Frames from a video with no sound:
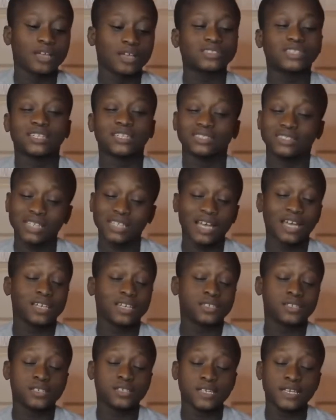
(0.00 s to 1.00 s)
As I
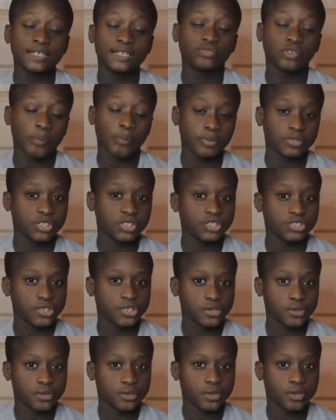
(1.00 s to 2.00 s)
said, it's
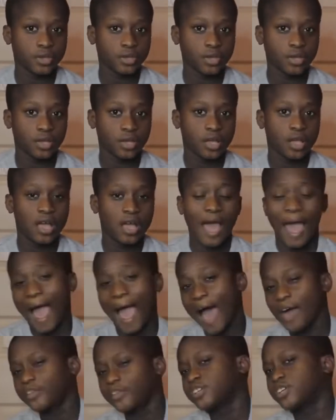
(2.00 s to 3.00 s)
repetition.
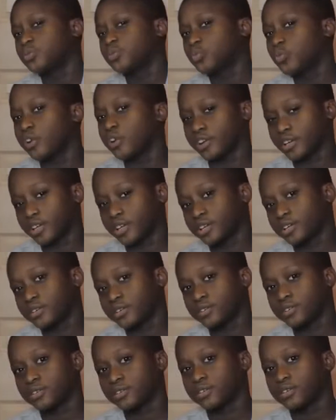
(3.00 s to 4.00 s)
How does it
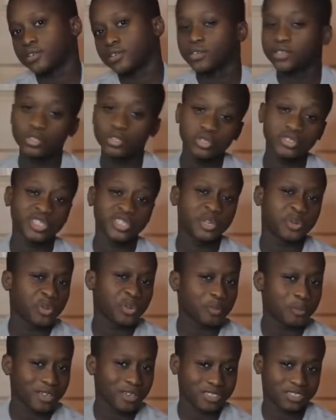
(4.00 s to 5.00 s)
work? Using
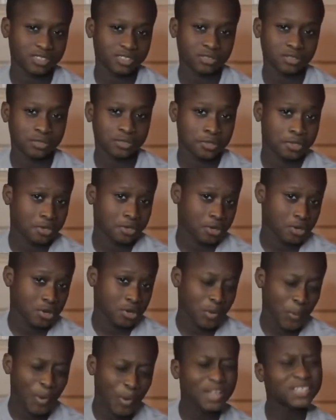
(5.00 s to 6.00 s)
incrementing.
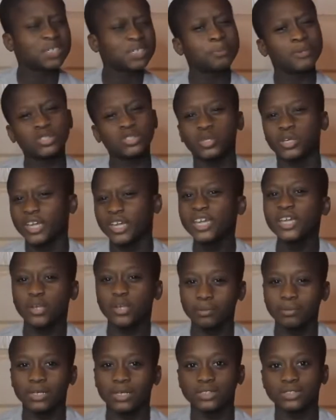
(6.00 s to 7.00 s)
What does it mean to
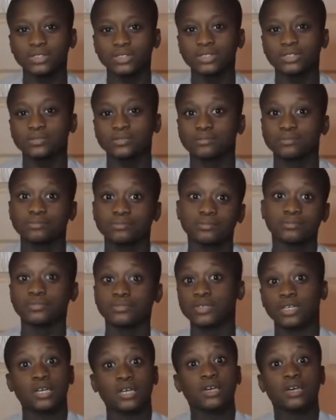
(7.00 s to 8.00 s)
increment?
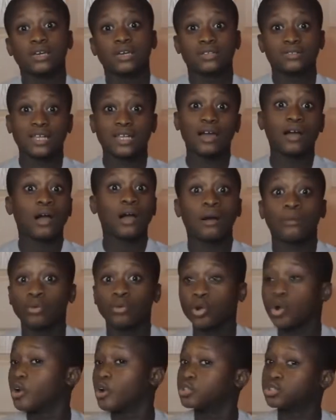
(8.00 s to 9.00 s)
Now
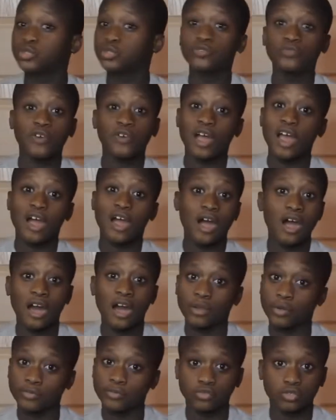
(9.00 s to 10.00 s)
I'm going too far
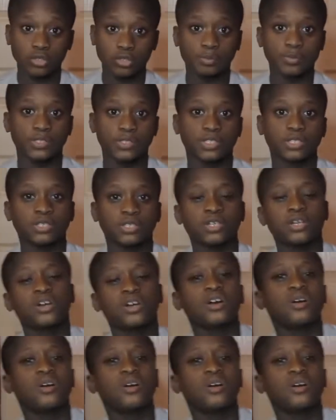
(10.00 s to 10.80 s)
out of topic.